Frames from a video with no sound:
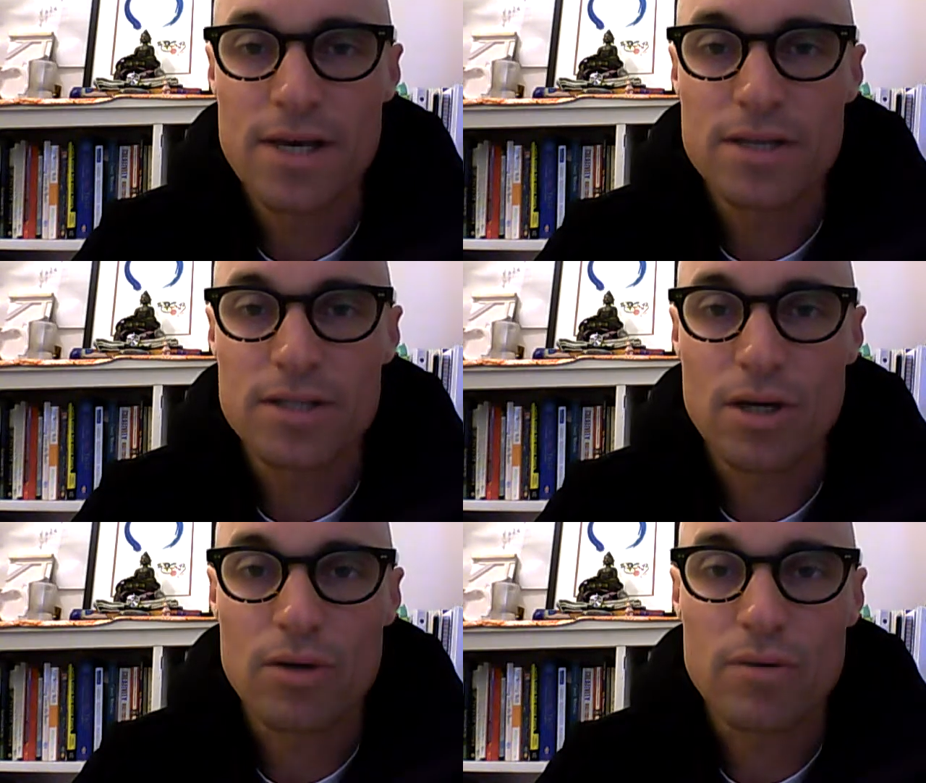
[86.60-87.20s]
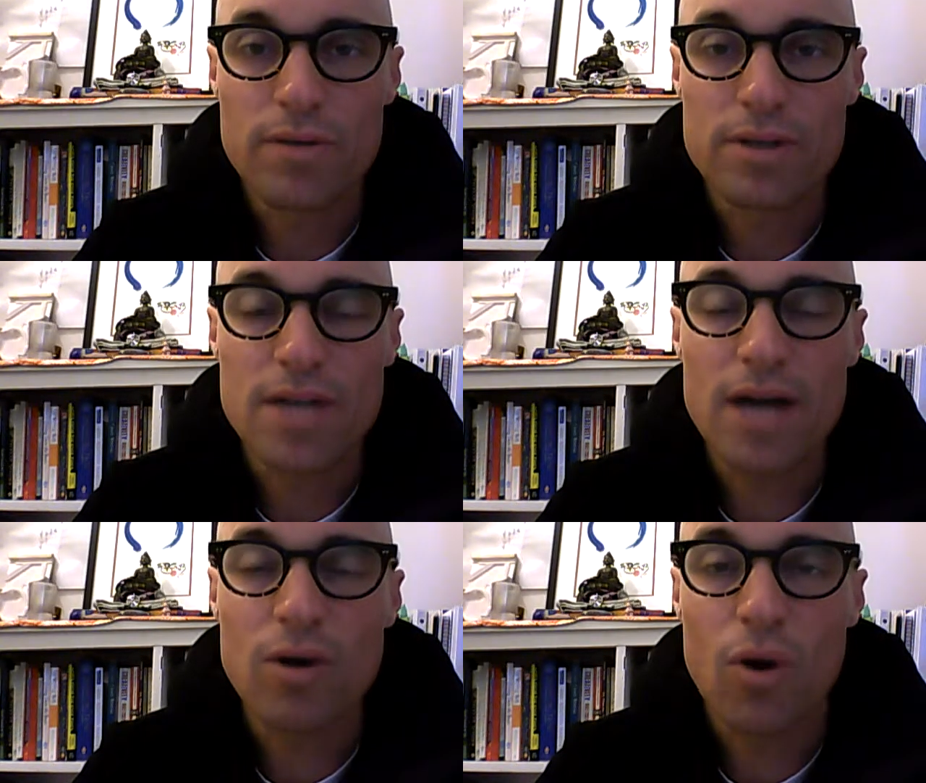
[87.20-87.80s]
So there's
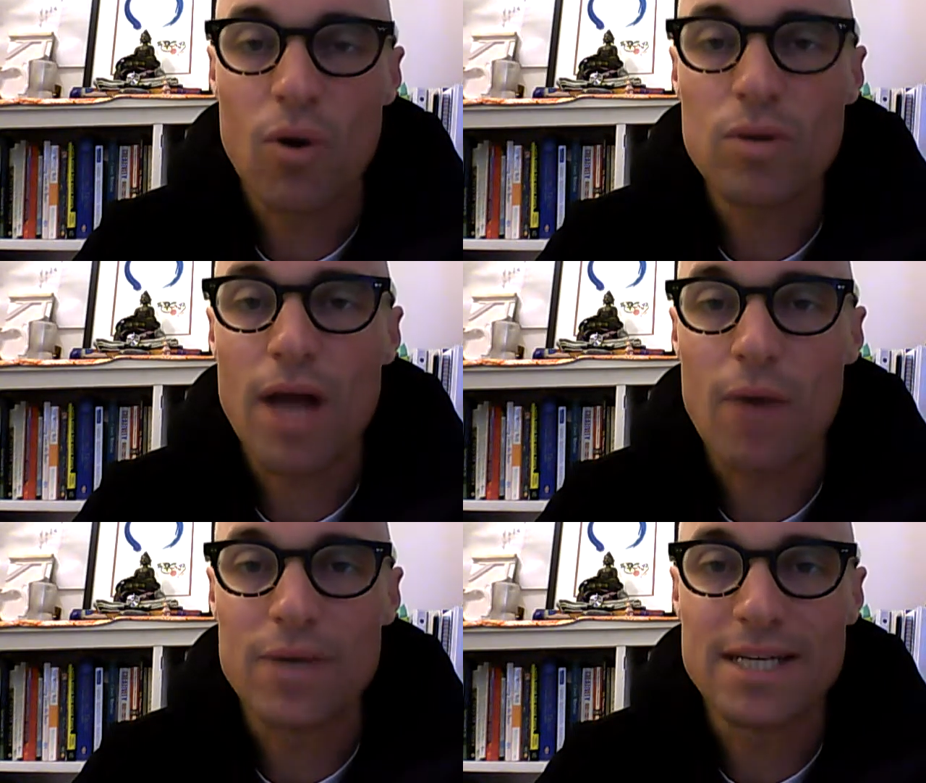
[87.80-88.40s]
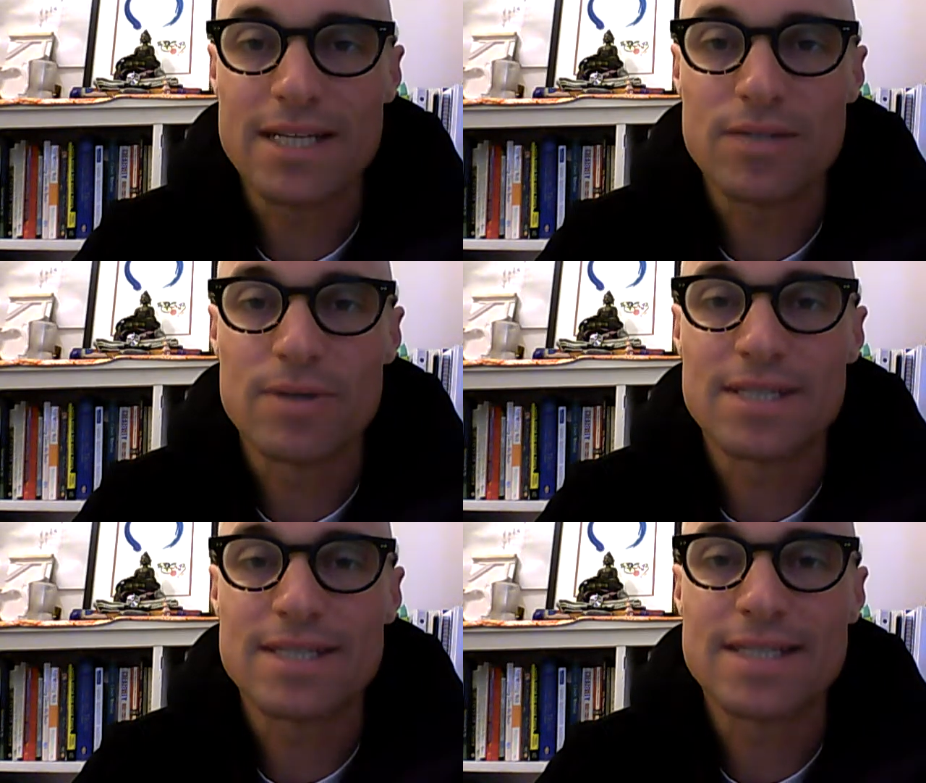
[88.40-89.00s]
not a whole lot we need to
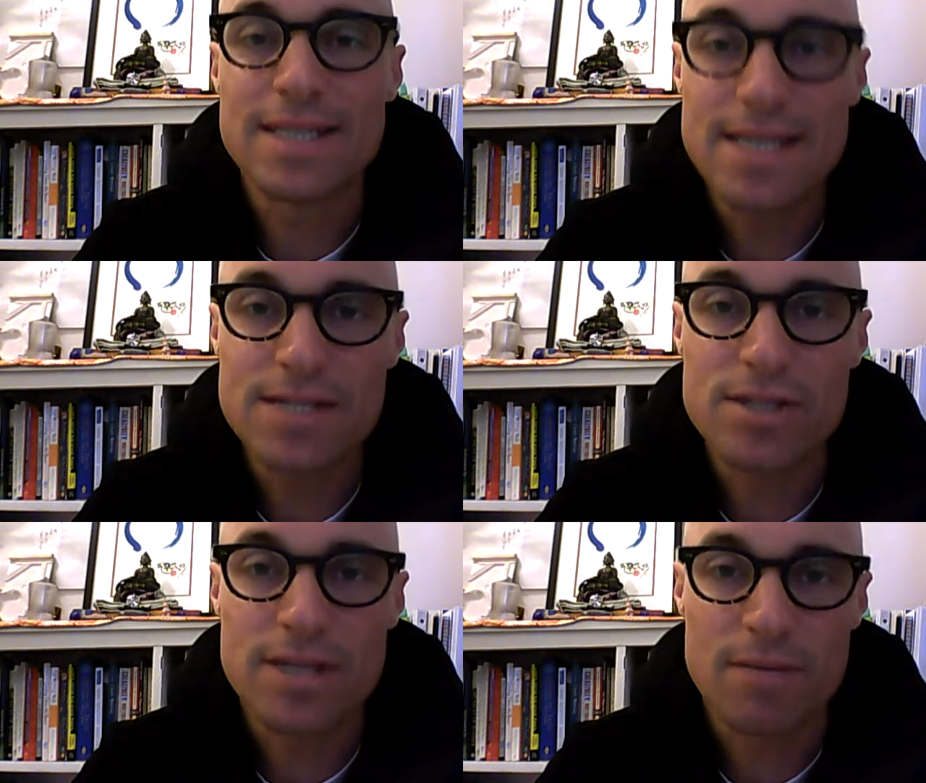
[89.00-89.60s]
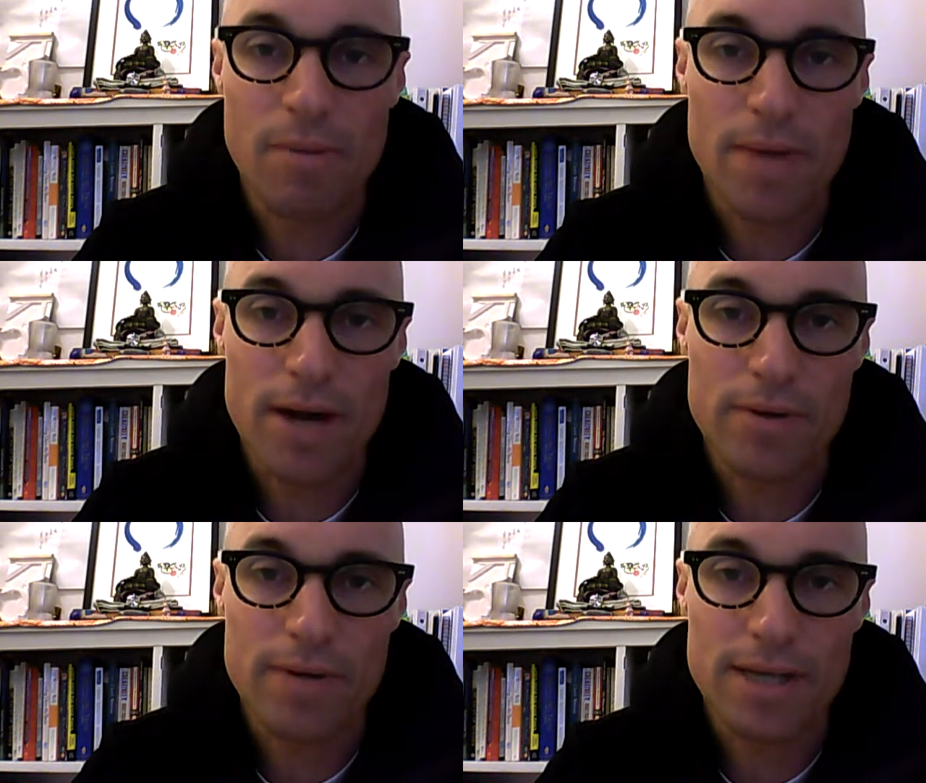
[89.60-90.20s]
teach them
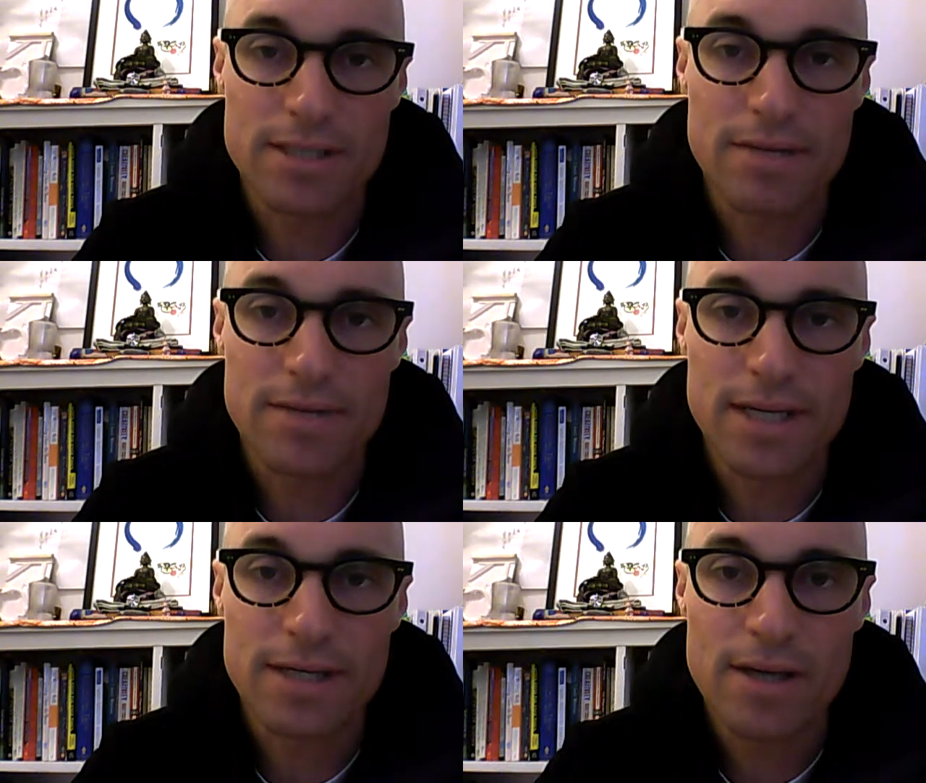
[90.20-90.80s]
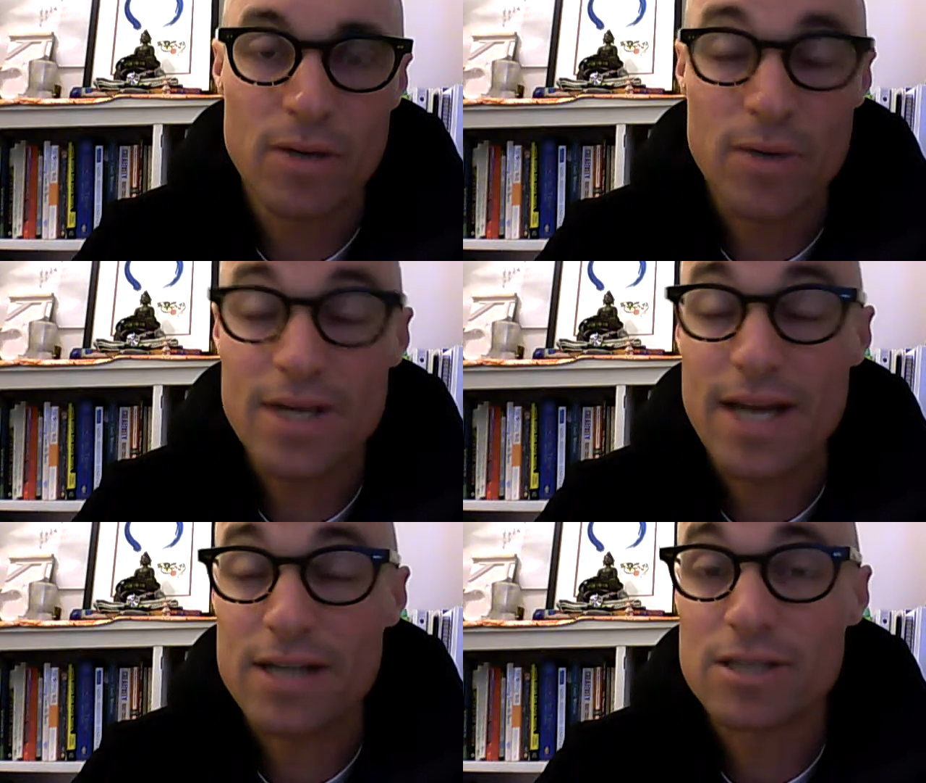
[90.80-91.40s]
about creativity. We
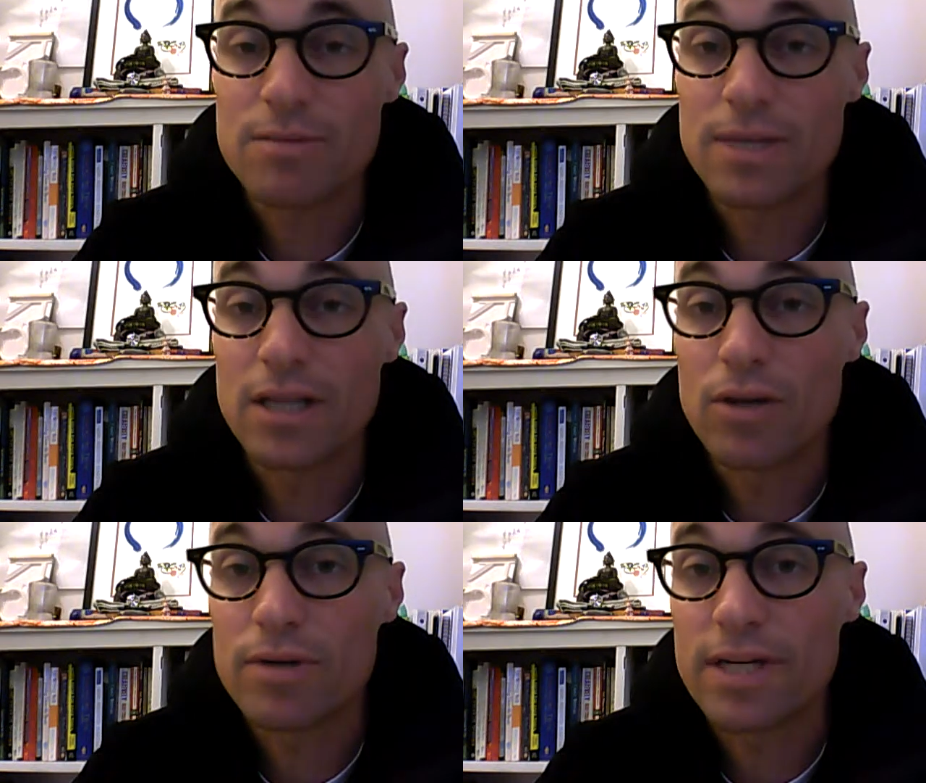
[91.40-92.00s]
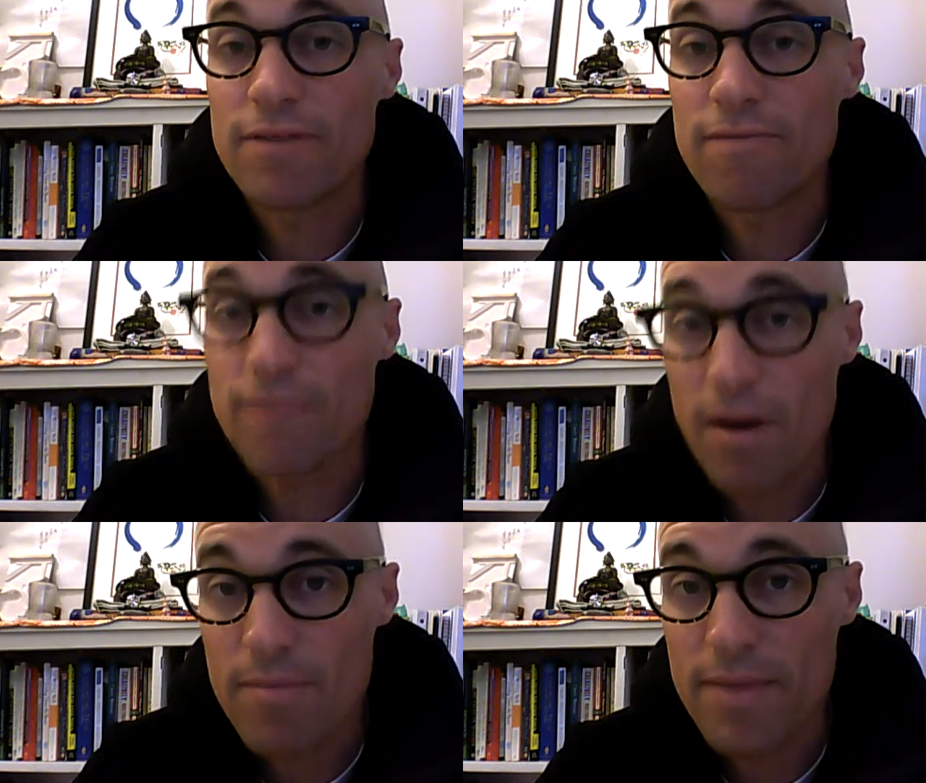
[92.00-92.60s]
can actually be learning
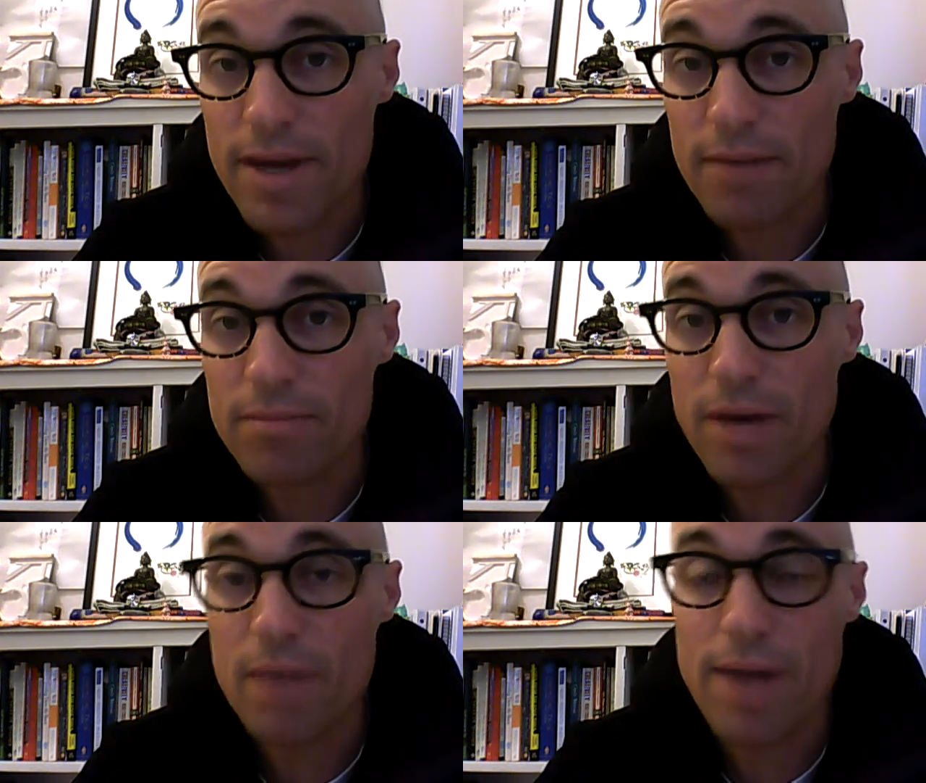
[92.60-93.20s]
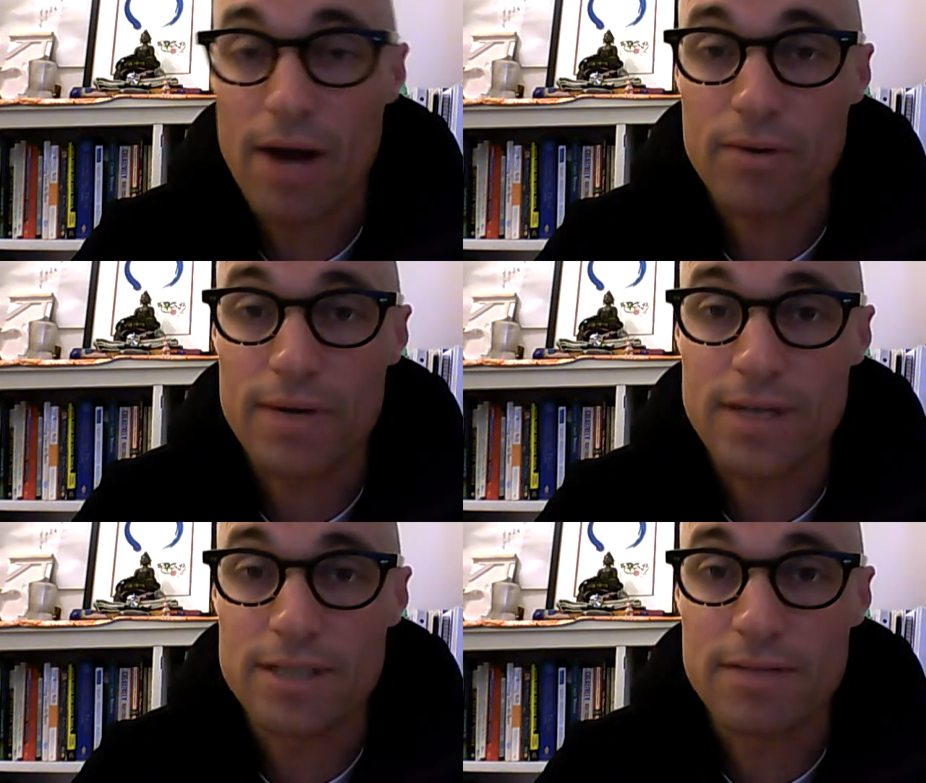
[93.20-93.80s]
from them about
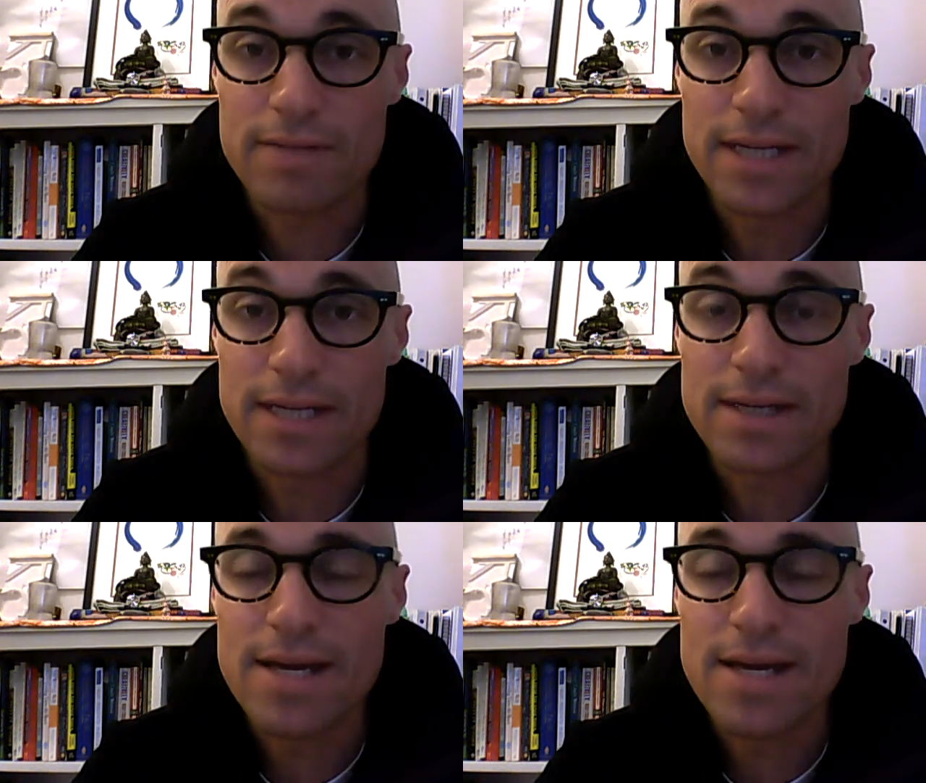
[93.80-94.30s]
creativity.